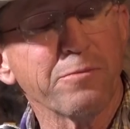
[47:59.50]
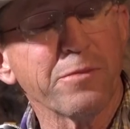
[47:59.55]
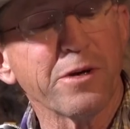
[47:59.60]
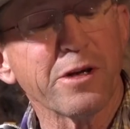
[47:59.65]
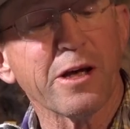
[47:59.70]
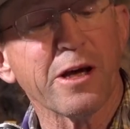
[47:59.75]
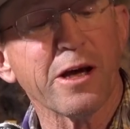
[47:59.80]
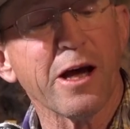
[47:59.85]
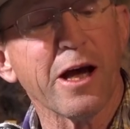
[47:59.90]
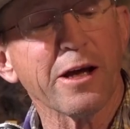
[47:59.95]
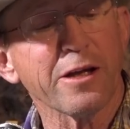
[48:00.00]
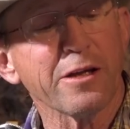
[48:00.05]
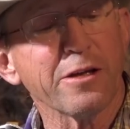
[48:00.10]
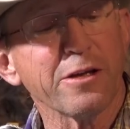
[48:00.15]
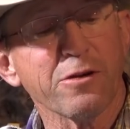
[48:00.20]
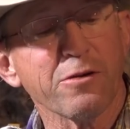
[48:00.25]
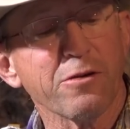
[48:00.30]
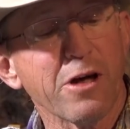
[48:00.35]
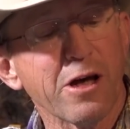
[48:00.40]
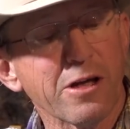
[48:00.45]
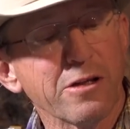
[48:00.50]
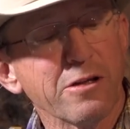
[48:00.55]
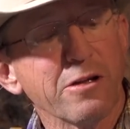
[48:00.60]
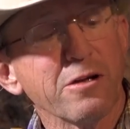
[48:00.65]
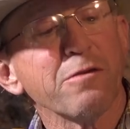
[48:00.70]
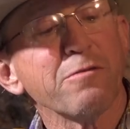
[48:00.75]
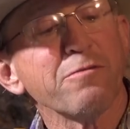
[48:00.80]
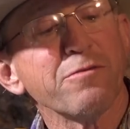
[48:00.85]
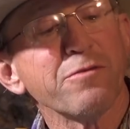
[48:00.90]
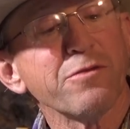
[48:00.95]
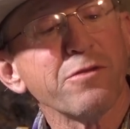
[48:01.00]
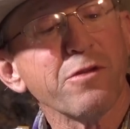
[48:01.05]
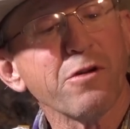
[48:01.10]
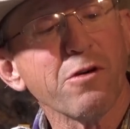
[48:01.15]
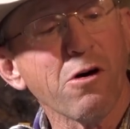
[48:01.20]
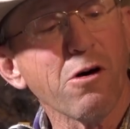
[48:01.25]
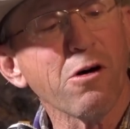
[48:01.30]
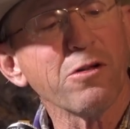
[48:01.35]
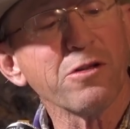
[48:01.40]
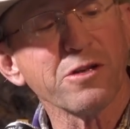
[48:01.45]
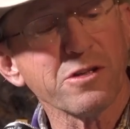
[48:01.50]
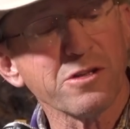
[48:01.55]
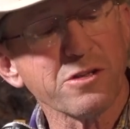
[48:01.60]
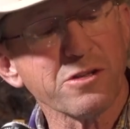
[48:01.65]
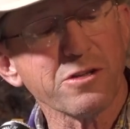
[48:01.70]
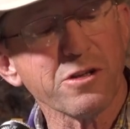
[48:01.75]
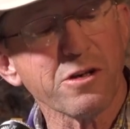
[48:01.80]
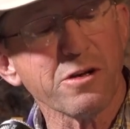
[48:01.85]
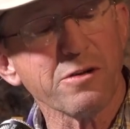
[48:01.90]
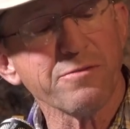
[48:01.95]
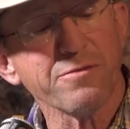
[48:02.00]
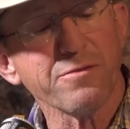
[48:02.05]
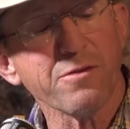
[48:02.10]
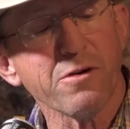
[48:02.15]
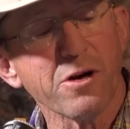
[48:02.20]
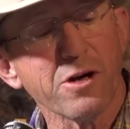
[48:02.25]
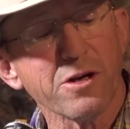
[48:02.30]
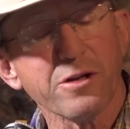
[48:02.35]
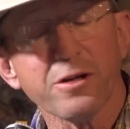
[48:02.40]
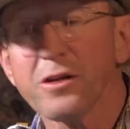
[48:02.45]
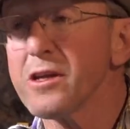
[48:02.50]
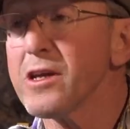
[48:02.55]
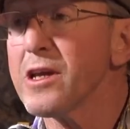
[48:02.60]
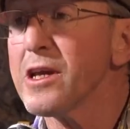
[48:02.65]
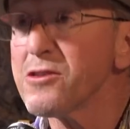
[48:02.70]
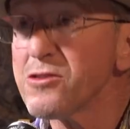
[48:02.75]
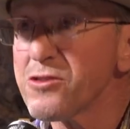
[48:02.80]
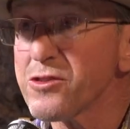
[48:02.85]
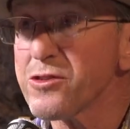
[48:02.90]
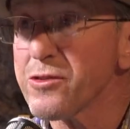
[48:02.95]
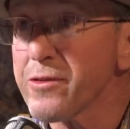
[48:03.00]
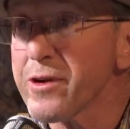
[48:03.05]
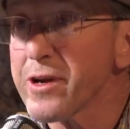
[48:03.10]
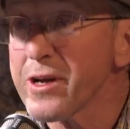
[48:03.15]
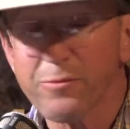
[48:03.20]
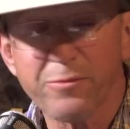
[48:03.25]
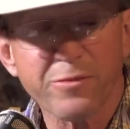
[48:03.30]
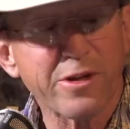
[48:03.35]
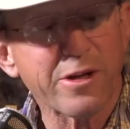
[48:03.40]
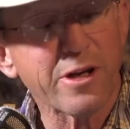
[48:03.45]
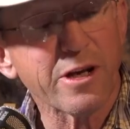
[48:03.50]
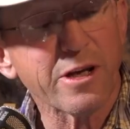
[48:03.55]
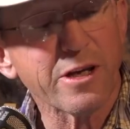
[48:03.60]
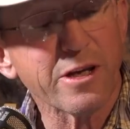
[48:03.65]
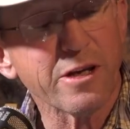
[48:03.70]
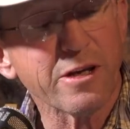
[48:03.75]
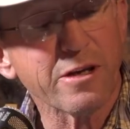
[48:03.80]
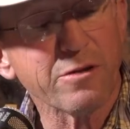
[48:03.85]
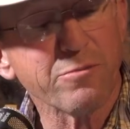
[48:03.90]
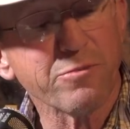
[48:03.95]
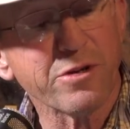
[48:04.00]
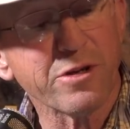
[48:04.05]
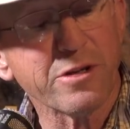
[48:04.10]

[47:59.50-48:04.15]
But I love all this stuff on Instagram that I get.